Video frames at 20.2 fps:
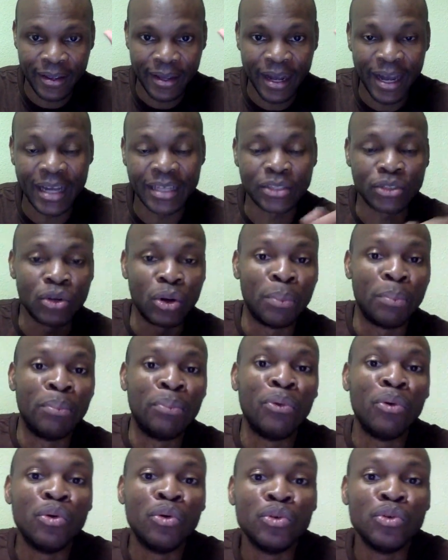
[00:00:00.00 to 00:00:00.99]
as
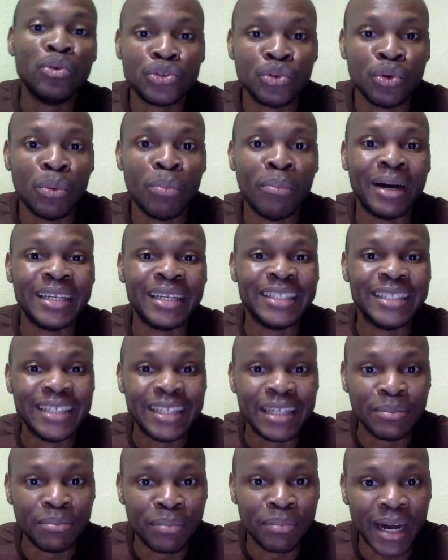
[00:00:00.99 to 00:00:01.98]
opposed to Mount
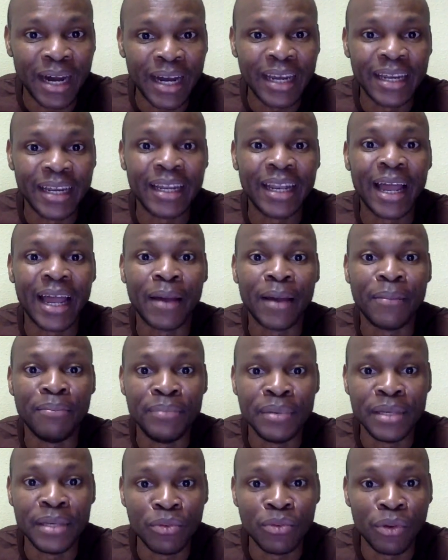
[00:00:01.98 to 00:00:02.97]
Nimba in
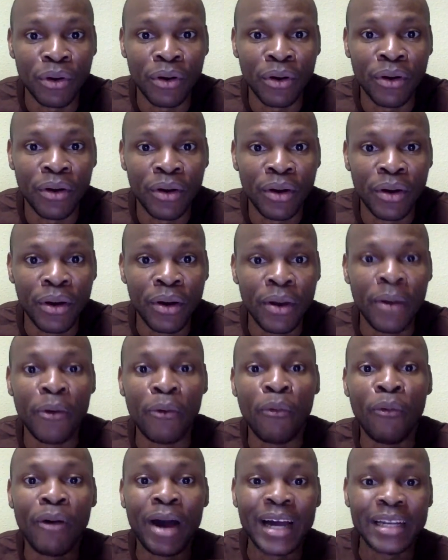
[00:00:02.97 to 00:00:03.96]
Liberia.
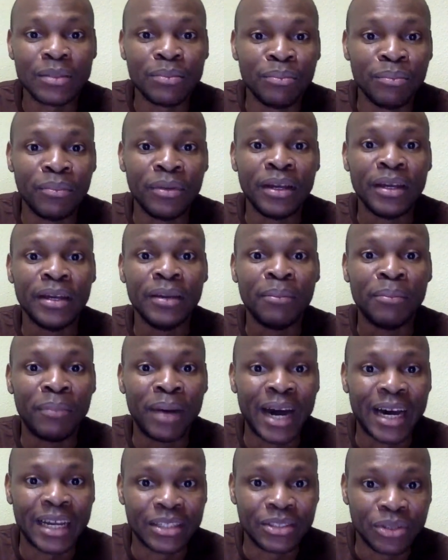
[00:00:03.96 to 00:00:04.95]
What
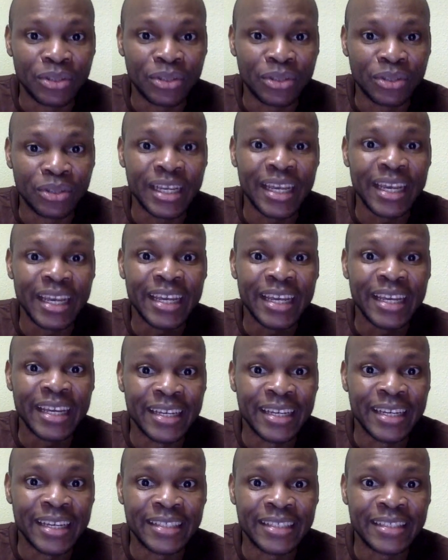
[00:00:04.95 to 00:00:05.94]
matters
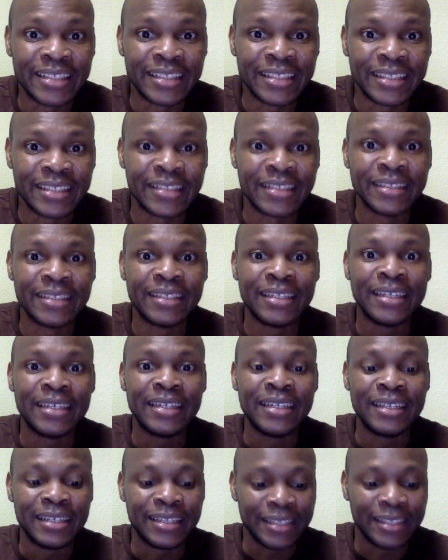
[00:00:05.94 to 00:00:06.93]
is
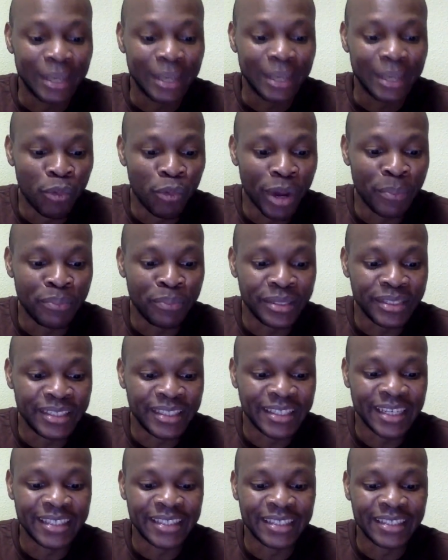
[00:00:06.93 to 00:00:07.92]
the
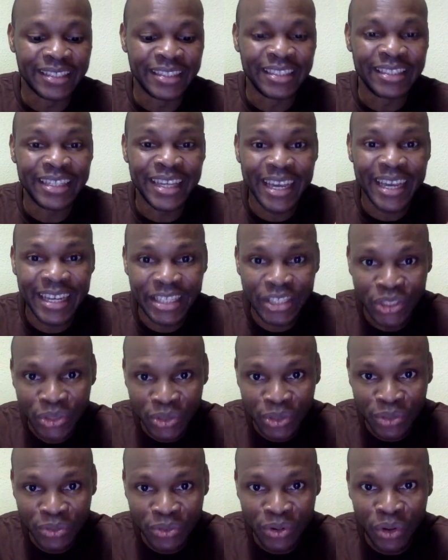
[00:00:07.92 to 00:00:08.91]

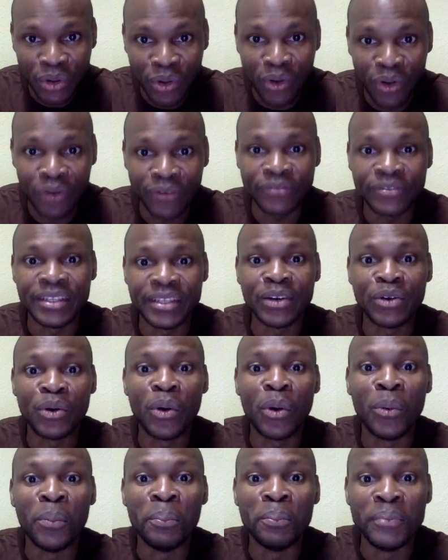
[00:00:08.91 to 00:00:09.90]
representation of the
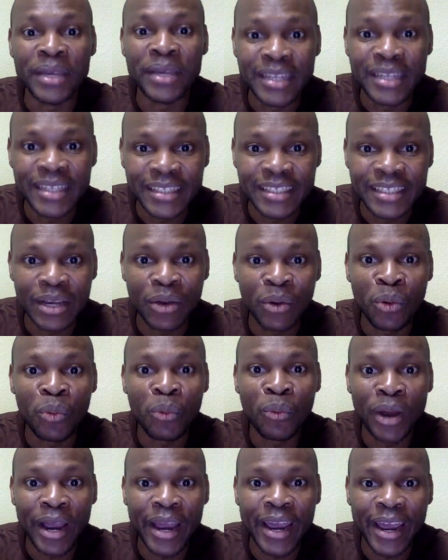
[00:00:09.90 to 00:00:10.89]
community
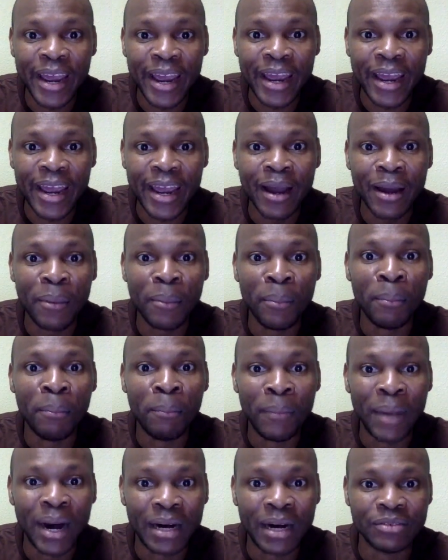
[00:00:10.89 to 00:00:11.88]
where
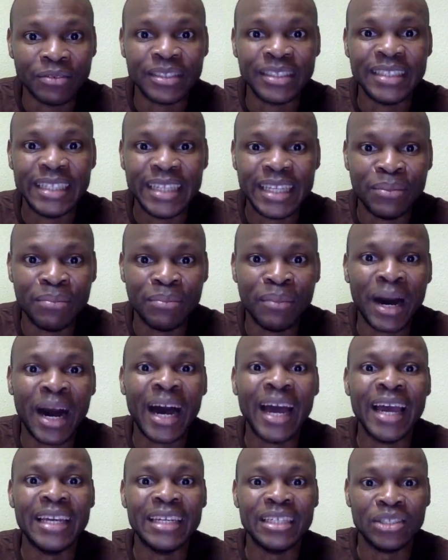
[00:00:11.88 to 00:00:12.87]
Mount Nimba
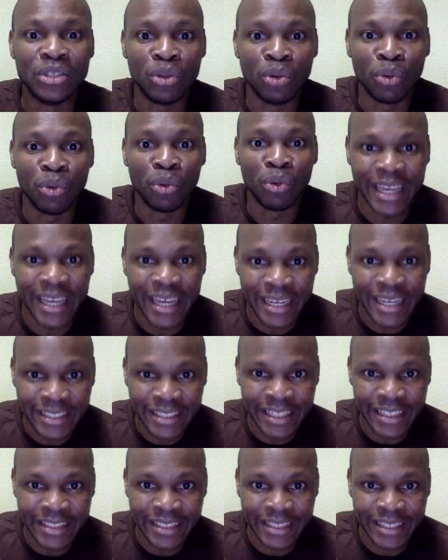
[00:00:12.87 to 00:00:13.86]
is located.